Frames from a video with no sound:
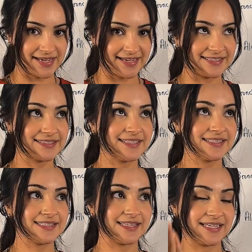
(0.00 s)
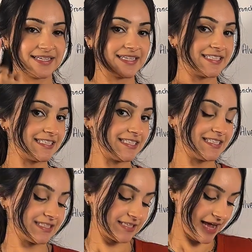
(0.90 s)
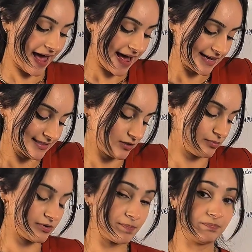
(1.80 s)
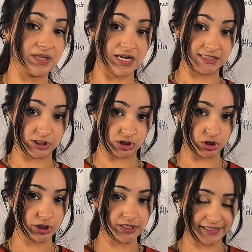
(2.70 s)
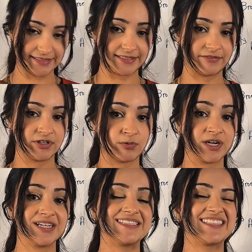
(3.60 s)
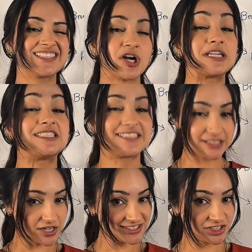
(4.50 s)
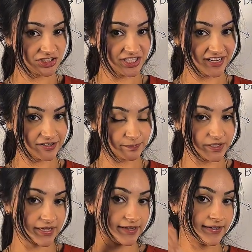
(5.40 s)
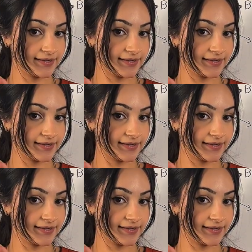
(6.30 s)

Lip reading: Is this the, as our blood circulates everywhere, is this our deoxygenated blood?